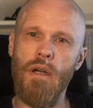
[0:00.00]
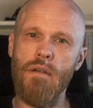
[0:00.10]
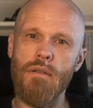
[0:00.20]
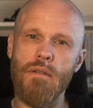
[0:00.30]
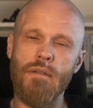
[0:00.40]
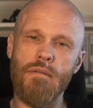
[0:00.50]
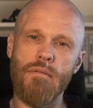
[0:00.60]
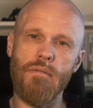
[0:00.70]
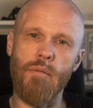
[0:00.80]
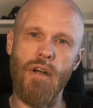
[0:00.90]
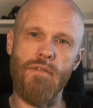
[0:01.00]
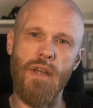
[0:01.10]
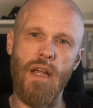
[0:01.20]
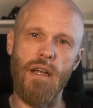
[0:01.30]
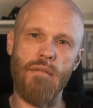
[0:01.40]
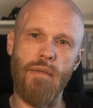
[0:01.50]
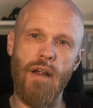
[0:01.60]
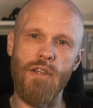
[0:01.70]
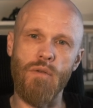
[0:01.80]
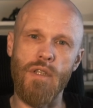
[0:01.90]
A brave king,
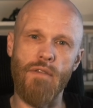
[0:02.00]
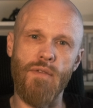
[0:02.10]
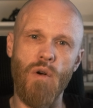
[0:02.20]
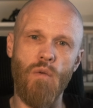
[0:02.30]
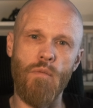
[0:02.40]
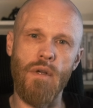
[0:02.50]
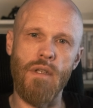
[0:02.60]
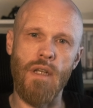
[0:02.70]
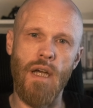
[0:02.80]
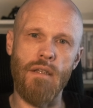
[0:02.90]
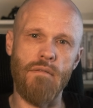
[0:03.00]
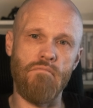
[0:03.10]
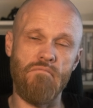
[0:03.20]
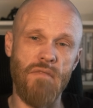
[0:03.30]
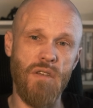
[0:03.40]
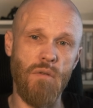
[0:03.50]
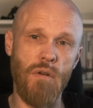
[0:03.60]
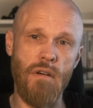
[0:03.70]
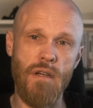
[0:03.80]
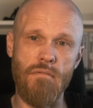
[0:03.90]
married to a difficult woman, and he
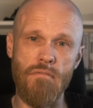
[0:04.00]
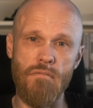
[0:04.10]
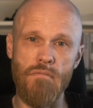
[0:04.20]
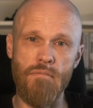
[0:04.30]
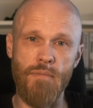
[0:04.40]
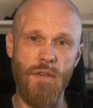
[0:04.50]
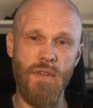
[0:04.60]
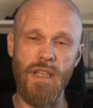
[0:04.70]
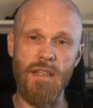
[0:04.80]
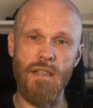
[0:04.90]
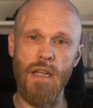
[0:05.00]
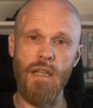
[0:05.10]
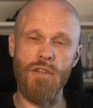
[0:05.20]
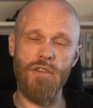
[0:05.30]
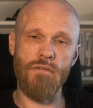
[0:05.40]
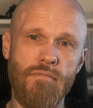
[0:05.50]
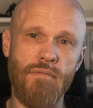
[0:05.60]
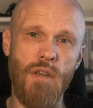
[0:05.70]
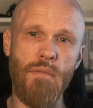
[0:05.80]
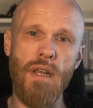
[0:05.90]
sorted her out. Birthed a decent lineage.
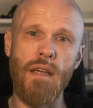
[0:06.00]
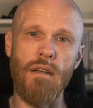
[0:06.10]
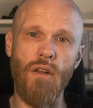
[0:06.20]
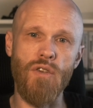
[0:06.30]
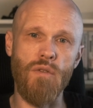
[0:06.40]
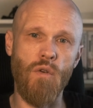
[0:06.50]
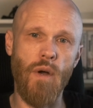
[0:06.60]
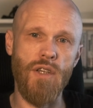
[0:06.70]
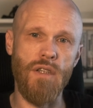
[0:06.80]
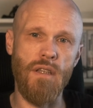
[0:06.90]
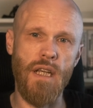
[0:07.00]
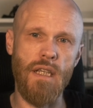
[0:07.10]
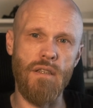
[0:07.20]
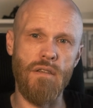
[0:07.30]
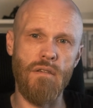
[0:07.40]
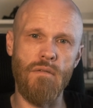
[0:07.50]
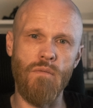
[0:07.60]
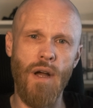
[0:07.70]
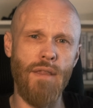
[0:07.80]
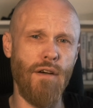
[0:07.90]
The immediate logical question then is,
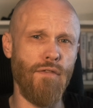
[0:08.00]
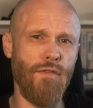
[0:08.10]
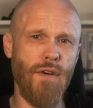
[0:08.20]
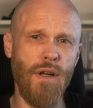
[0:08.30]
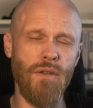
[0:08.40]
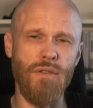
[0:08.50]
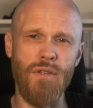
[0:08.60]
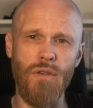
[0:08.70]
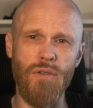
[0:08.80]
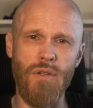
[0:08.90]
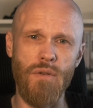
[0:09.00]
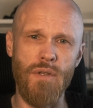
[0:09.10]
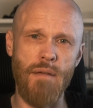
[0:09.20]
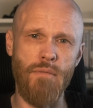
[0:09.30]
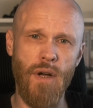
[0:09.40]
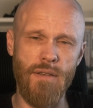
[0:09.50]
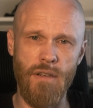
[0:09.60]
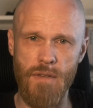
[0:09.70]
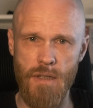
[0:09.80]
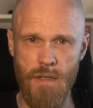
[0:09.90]
why the fuck do scholars lose their minds
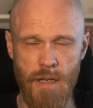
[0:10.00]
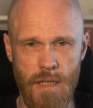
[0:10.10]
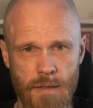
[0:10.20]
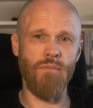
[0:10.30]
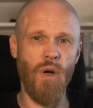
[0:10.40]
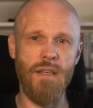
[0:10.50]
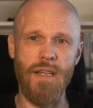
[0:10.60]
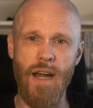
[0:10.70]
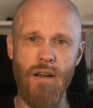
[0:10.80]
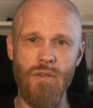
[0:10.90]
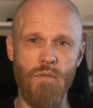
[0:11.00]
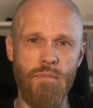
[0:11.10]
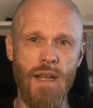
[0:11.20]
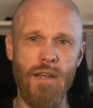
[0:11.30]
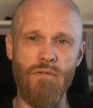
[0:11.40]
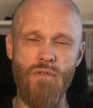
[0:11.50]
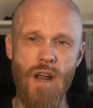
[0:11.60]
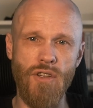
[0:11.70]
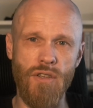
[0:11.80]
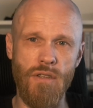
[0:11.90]
over this guy? Why does a character who barely
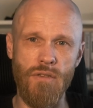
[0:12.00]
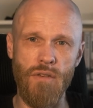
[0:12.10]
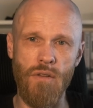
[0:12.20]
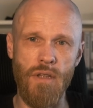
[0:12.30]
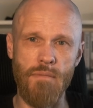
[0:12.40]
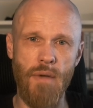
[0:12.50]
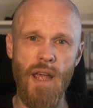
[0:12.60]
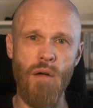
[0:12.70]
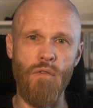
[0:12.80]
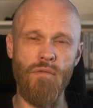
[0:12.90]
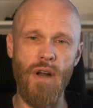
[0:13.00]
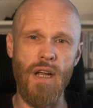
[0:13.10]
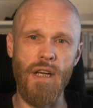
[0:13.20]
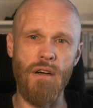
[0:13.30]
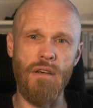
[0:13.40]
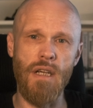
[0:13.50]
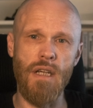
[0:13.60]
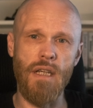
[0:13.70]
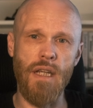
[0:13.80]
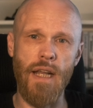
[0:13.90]
registers on the Beowulf radar
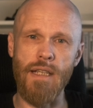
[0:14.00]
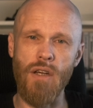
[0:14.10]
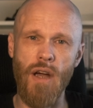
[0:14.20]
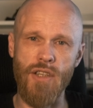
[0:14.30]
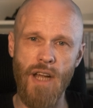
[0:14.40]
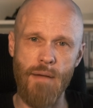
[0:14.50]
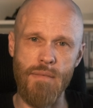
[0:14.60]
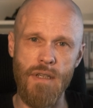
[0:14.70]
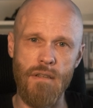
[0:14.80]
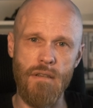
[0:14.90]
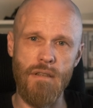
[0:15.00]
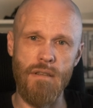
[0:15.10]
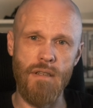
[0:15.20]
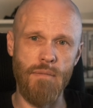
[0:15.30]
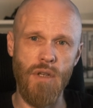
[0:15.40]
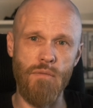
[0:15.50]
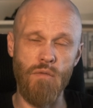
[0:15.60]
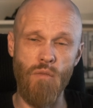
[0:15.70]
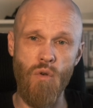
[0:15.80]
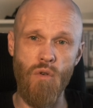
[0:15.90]
get an entire chapter, sometimes
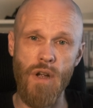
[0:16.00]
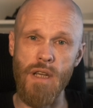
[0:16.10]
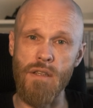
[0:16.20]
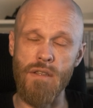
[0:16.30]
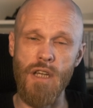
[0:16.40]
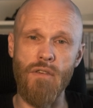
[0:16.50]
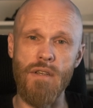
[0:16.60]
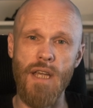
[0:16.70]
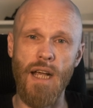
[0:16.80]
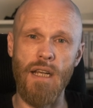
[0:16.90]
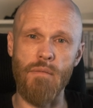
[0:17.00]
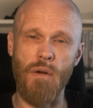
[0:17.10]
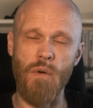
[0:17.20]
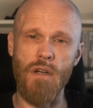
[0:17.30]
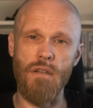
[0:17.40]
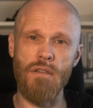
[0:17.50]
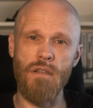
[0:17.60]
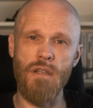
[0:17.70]
more, in serious academic works?